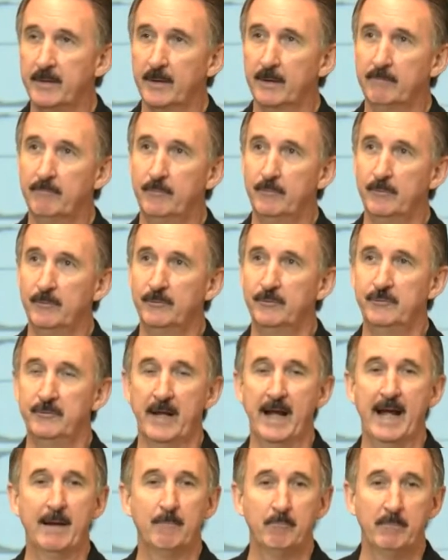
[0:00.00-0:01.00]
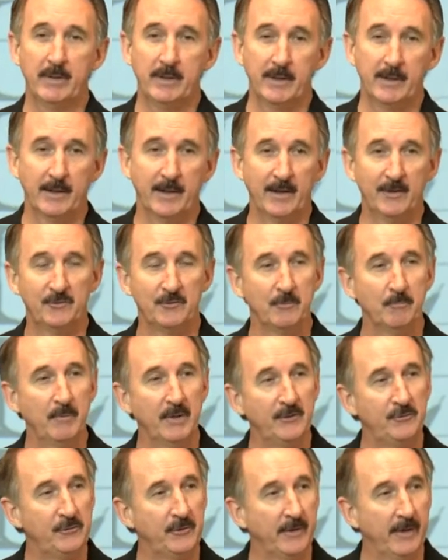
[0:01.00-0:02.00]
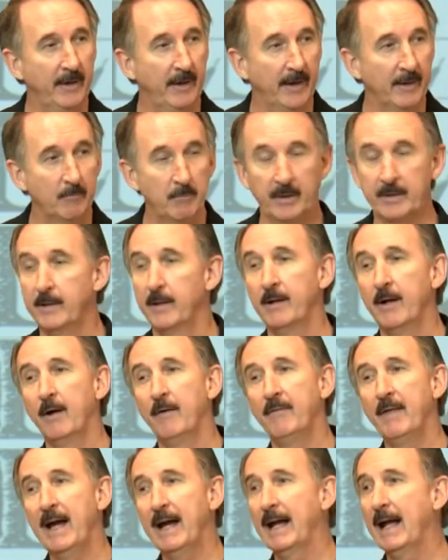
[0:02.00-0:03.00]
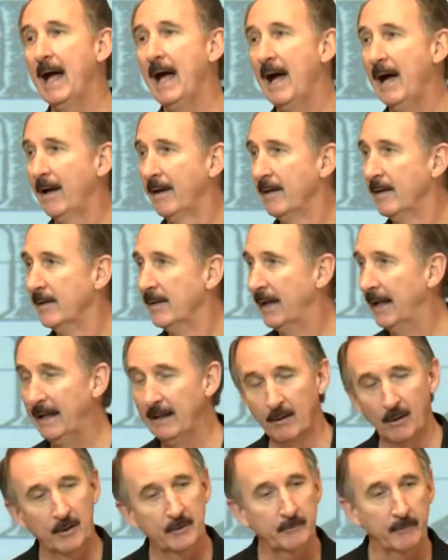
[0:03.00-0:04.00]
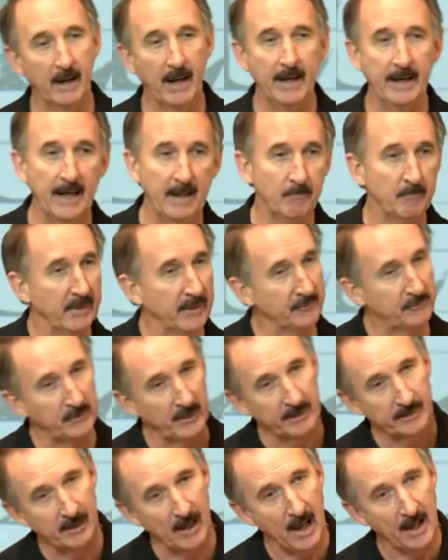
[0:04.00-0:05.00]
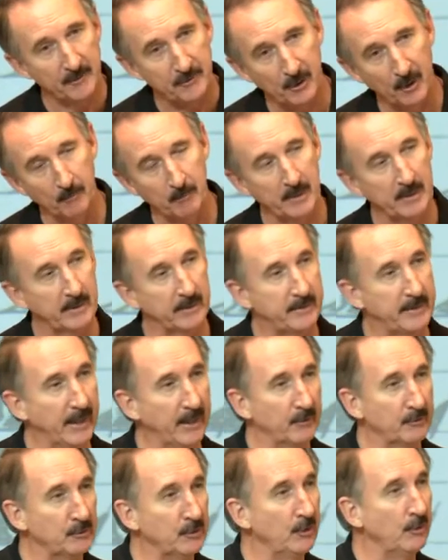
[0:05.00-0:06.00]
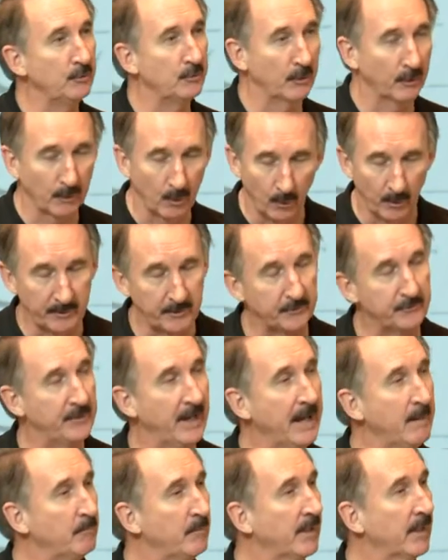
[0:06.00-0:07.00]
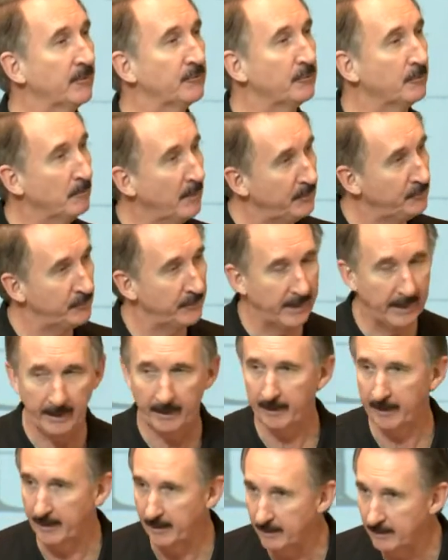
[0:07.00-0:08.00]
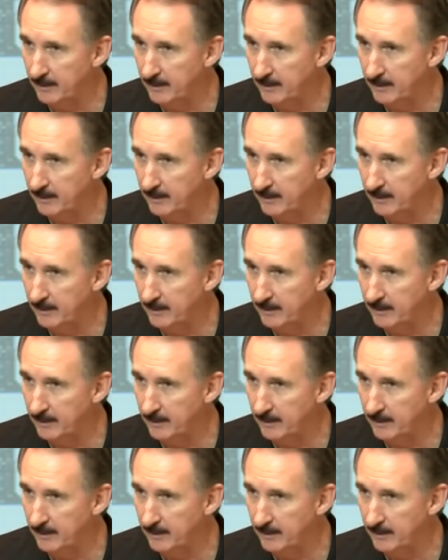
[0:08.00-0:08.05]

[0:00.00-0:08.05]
to Zambia as a missionary, but you know, that guy, he looked right at me and said, God told me to tell you, you're going to Zambia as a missionary.